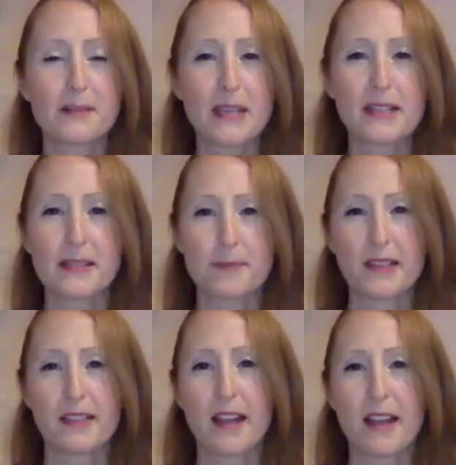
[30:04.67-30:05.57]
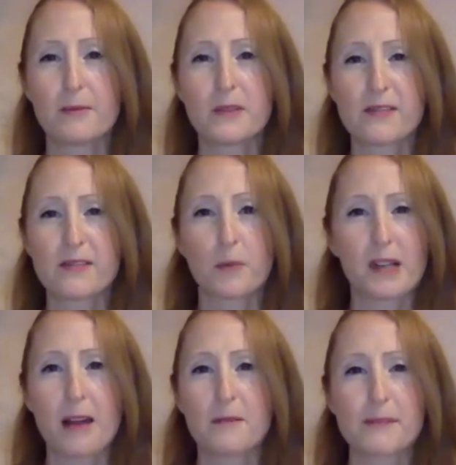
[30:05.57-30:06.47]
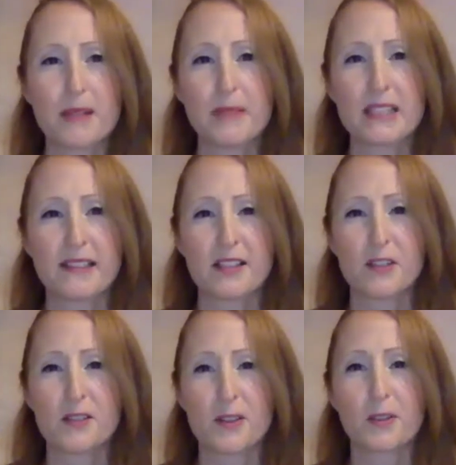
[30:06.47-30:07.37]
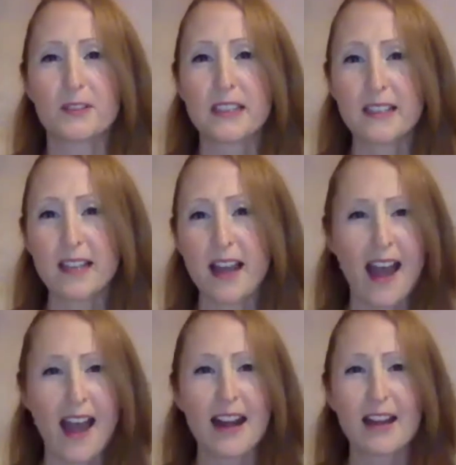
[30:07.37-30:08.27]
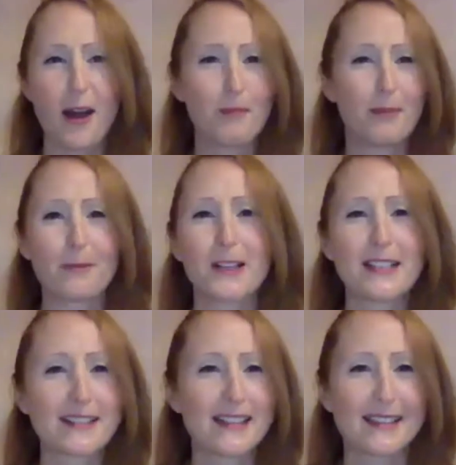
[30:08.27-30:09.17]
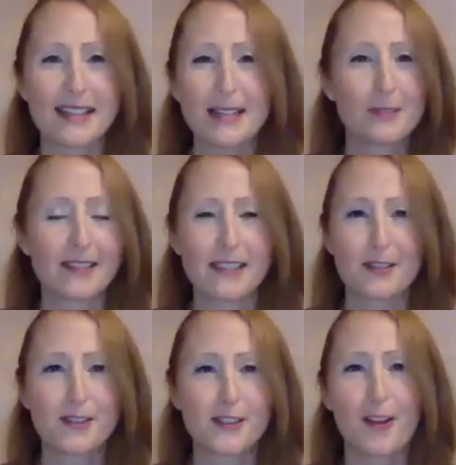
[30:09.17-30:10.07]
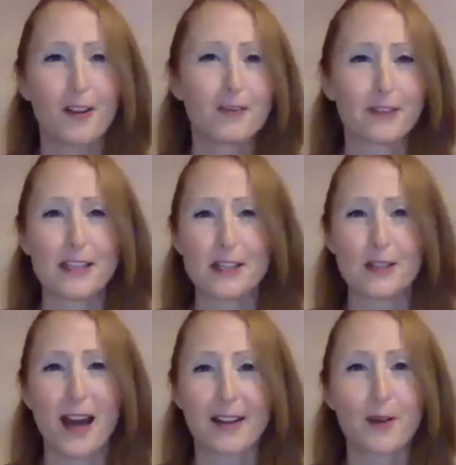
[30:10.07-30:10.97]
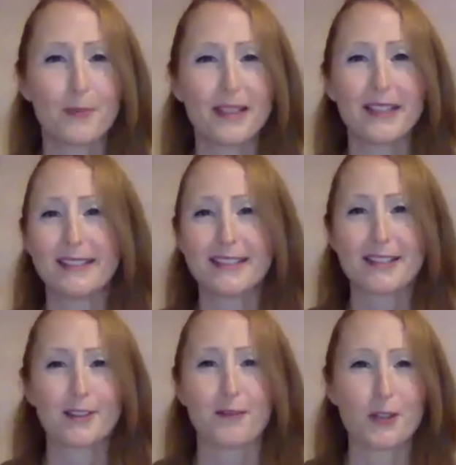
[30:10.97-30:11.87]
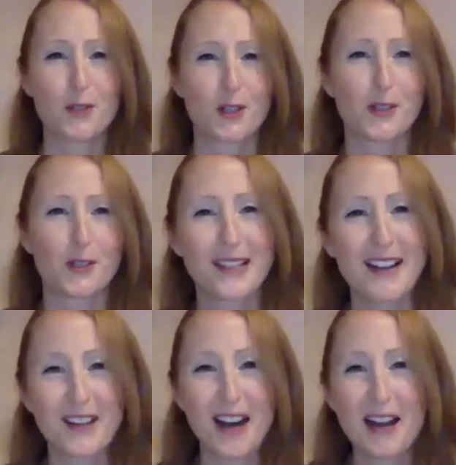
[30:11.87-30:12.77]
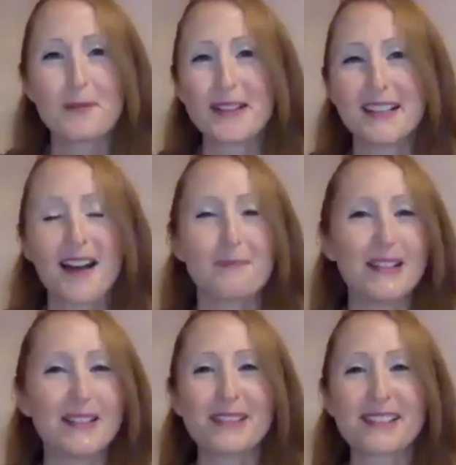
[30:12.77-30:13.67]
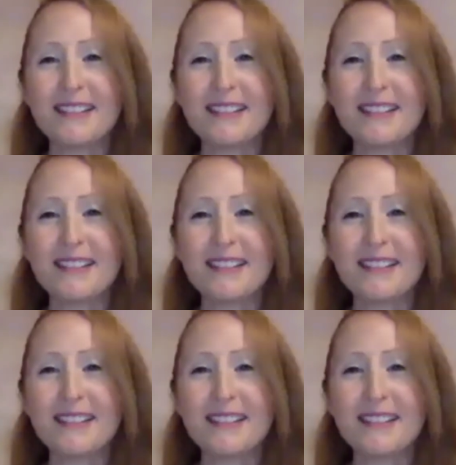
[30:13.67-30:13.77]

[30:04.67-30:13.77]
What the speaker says: basement, and it was from when I was maybe 6 years old. And I'm like, what is this thing with stickers all over it? Do not open until the future or whatever. I opened it up, and it was